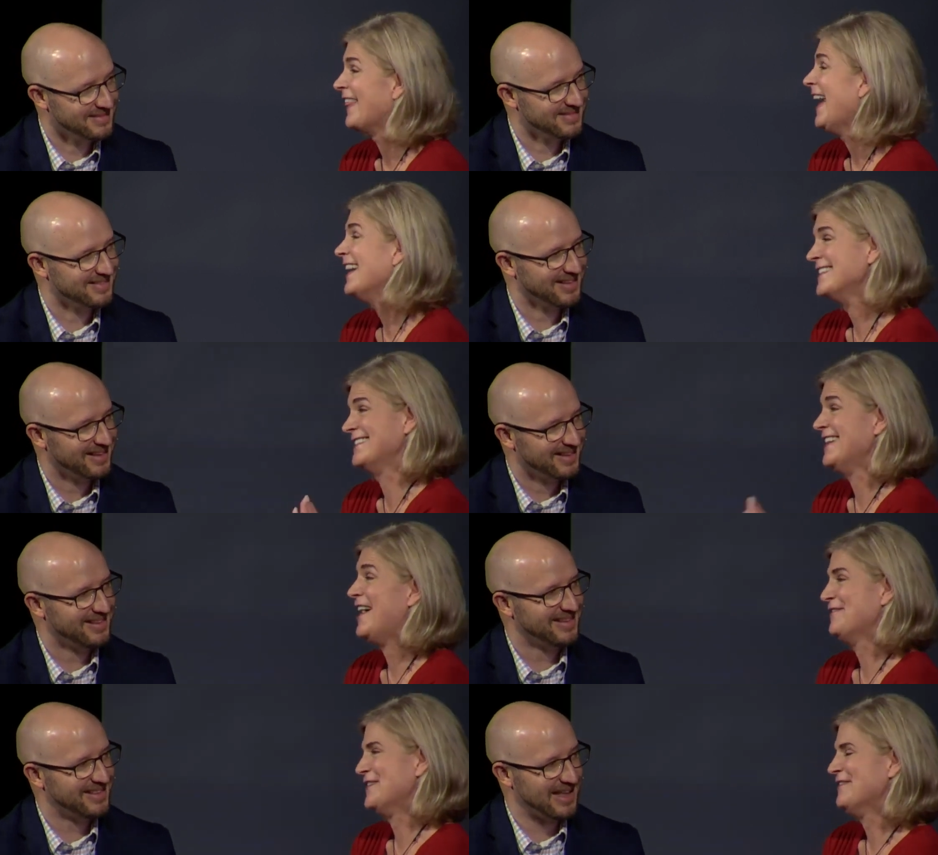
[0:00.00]
Speaker 1: yeah, that is
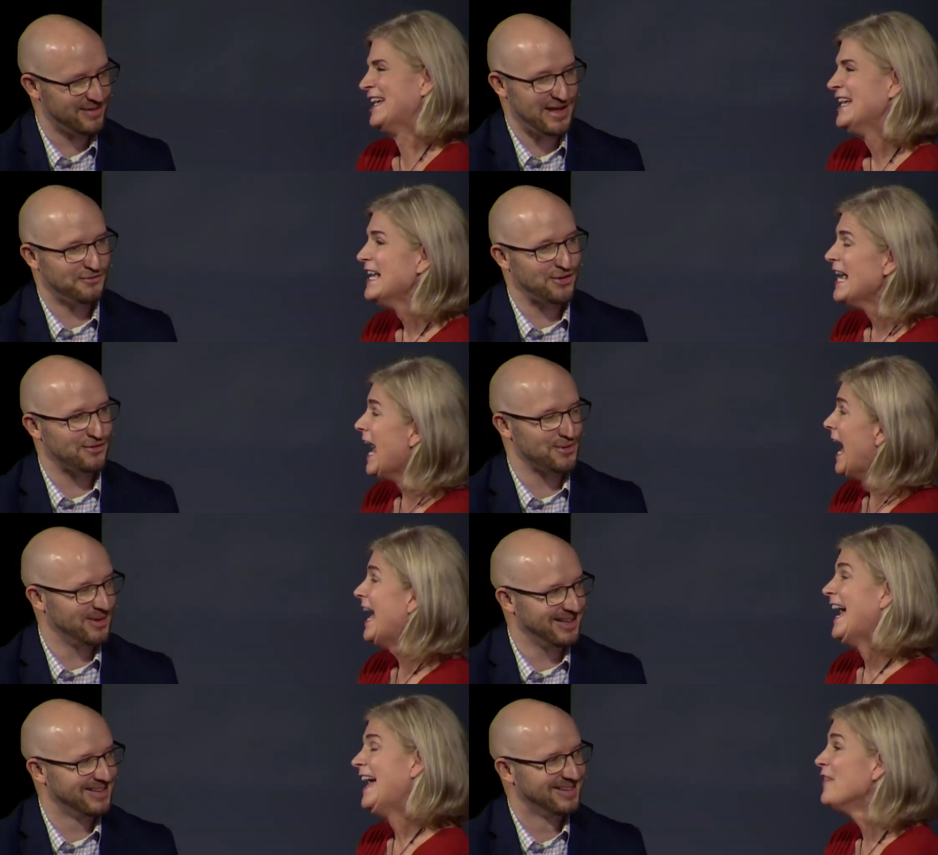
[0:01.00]
not for me.
Speaker 2: That's not for
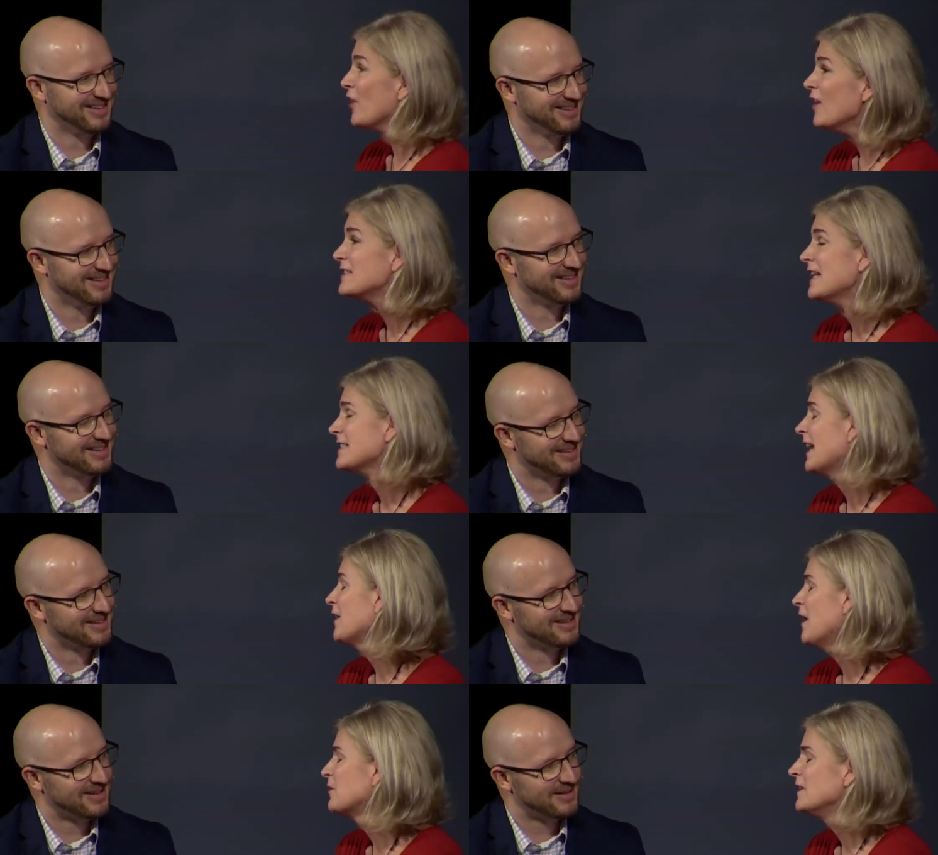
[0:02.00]
everyone.
Speaker 1: Uh, and there are days
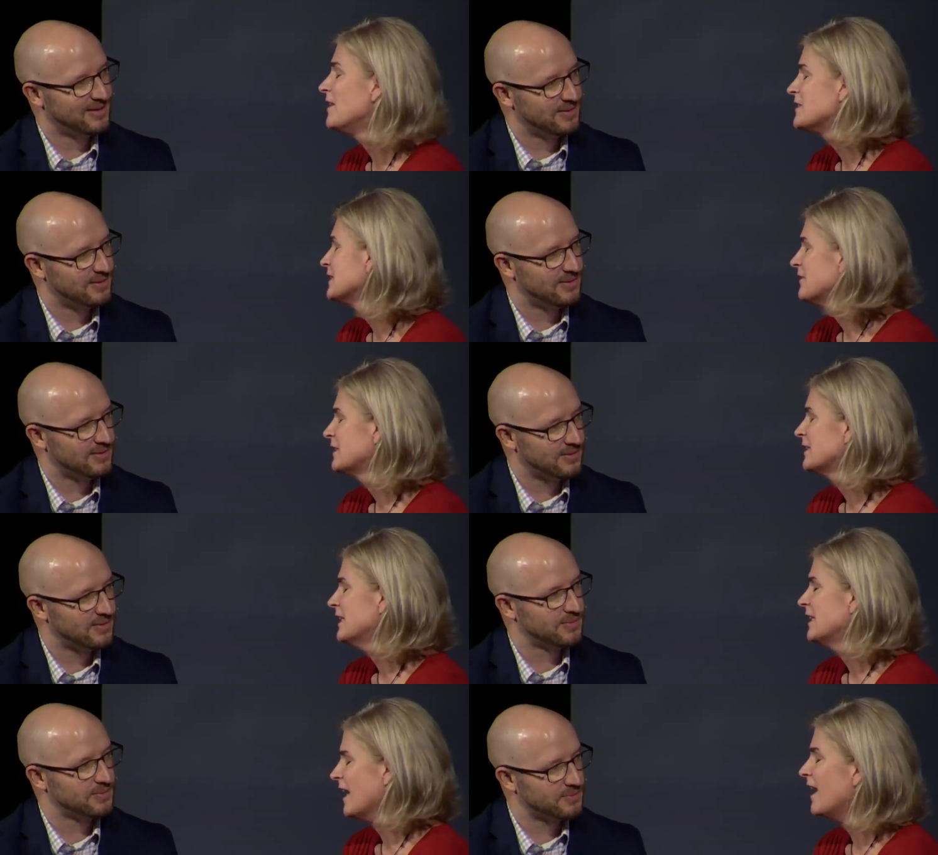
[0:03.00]
I, I, would love to live in
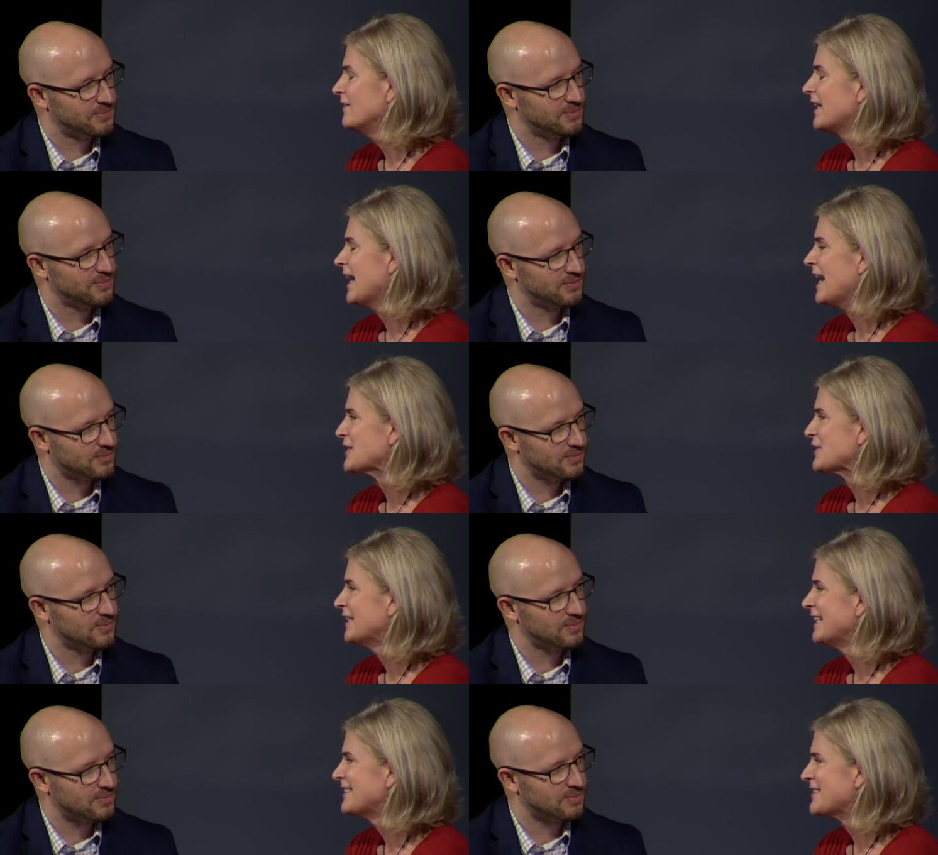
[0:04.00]
a, in a convent
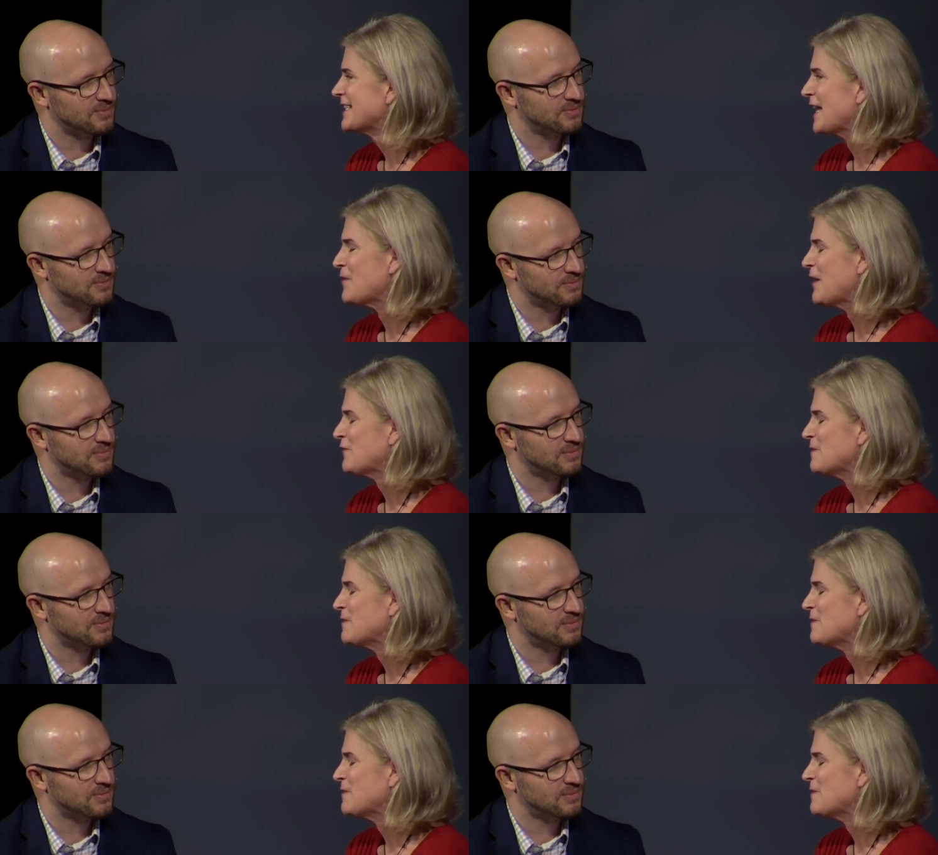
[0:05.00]
actually and mm -hmm. just mm-hmm. get away